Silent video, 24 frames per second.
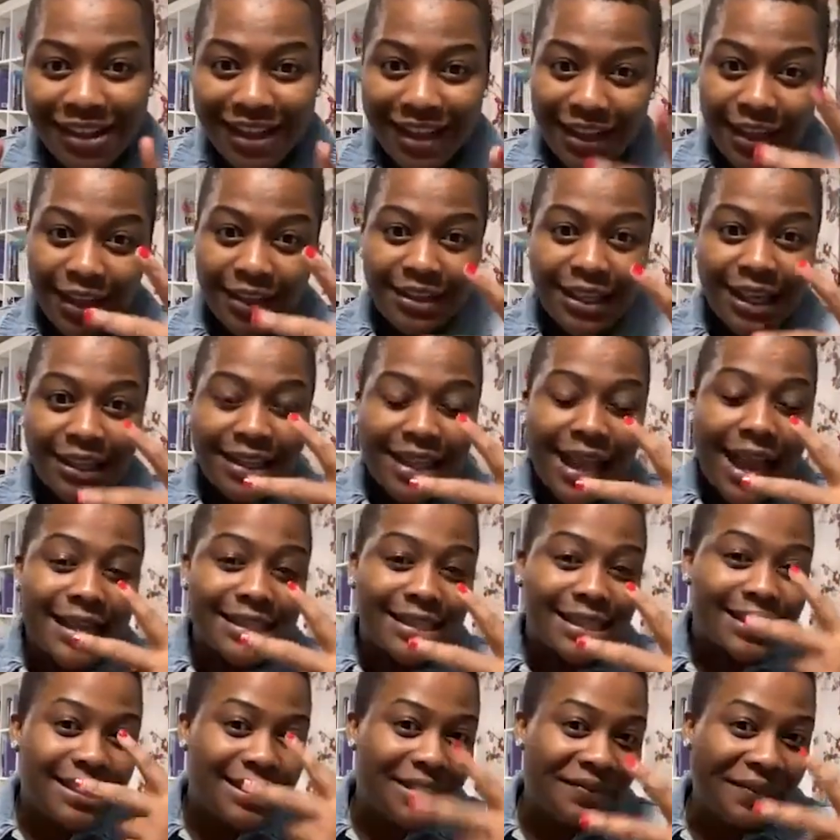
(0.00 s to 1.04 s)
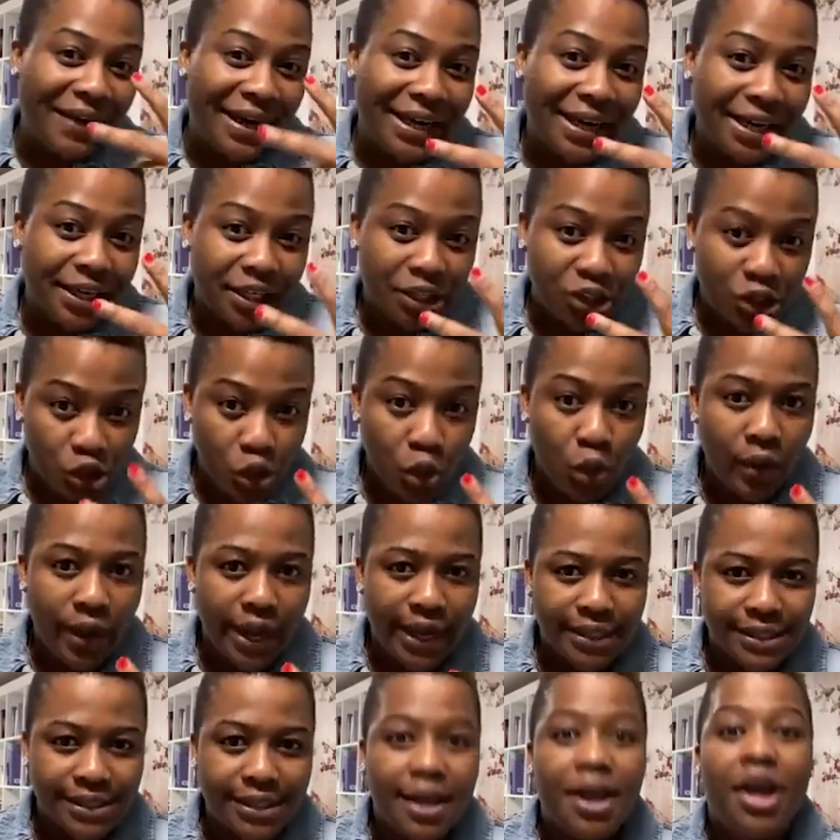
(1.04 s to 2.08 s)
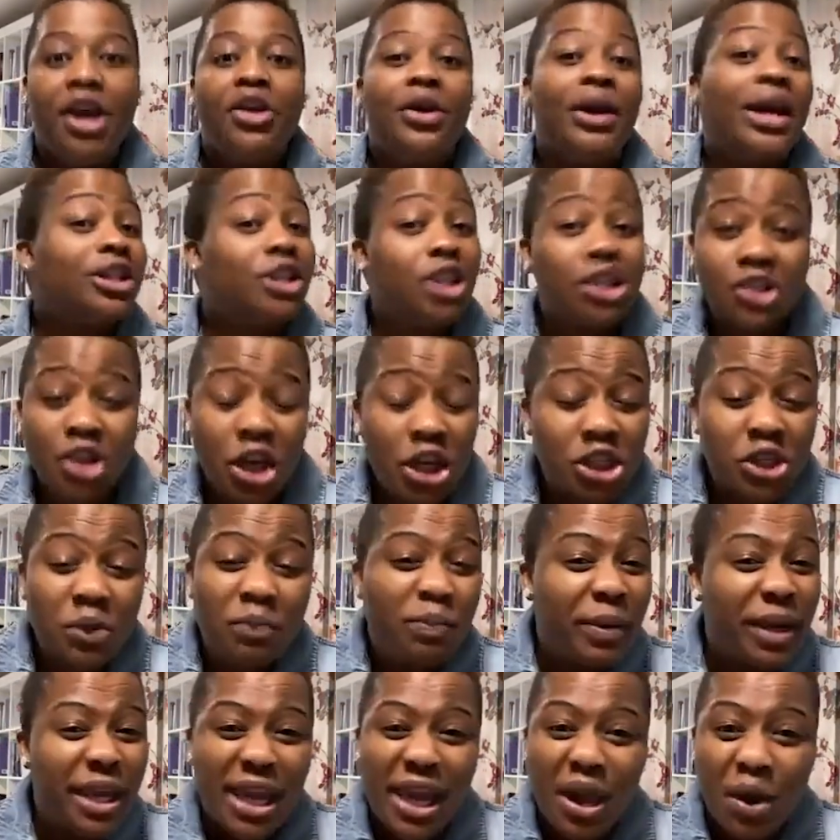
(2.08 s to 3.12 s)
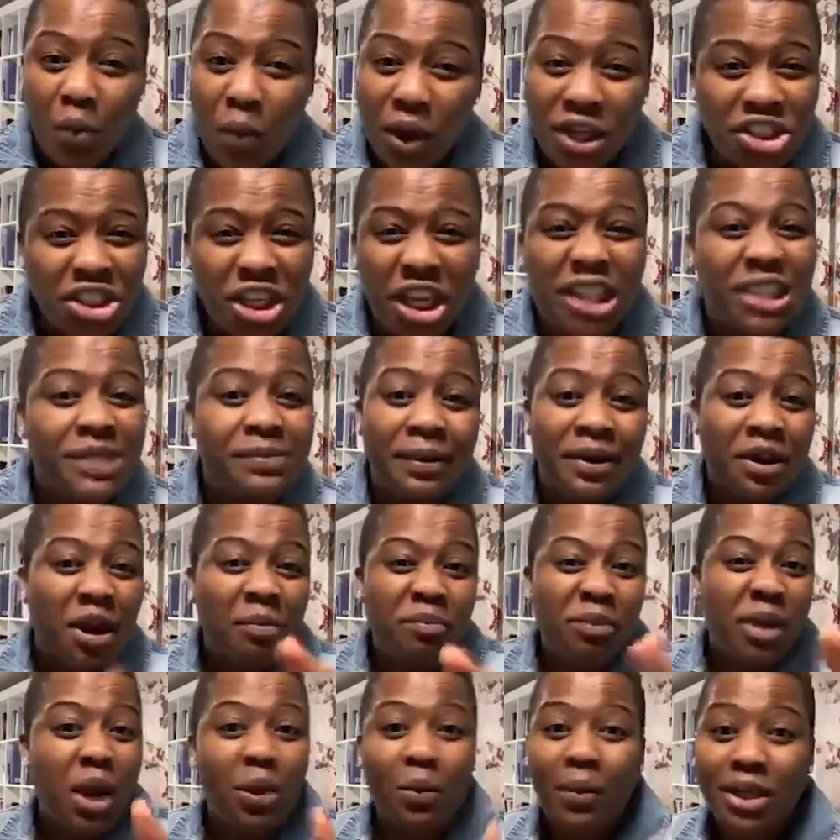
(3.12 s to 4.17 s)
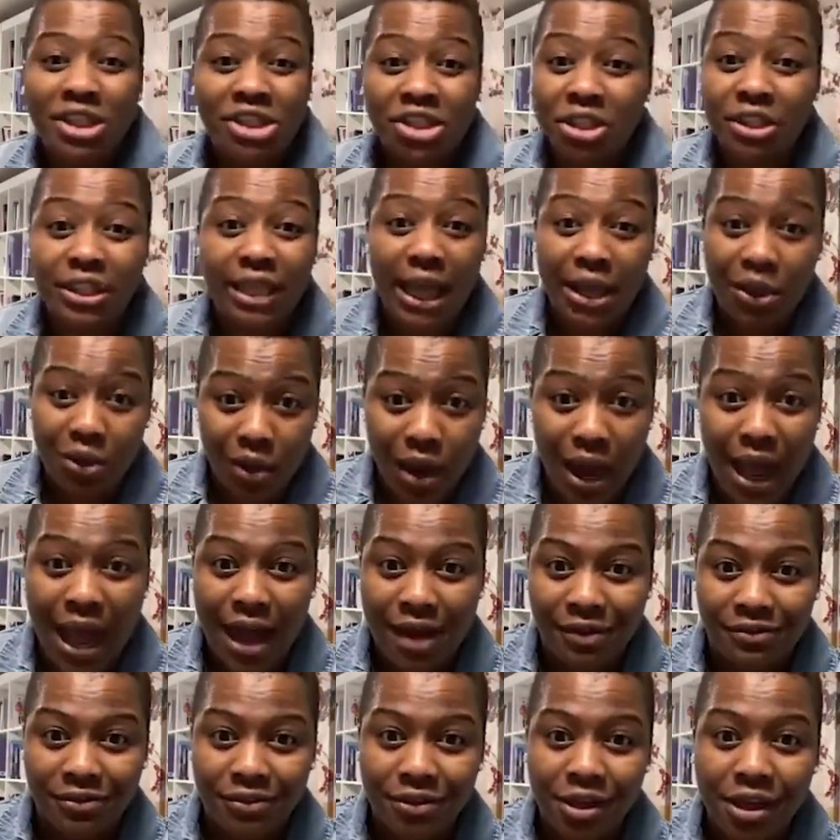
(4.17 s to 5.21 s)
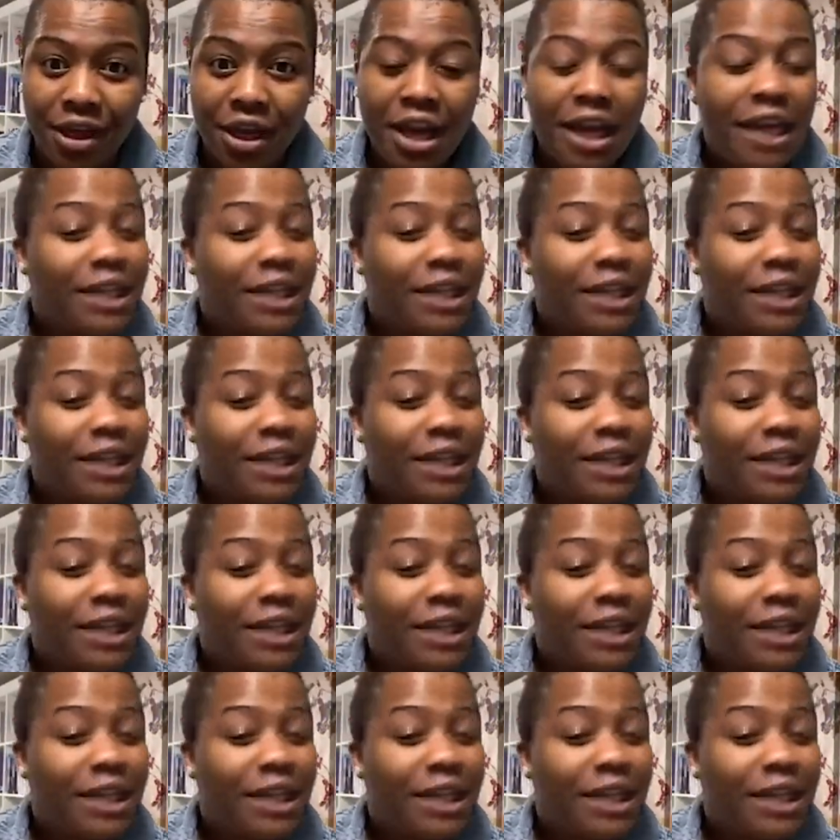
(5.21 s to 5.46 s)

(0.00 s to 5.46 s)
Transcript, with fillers: The task is divided in two ways. You are just going to pick a question. It may not be a question that you have.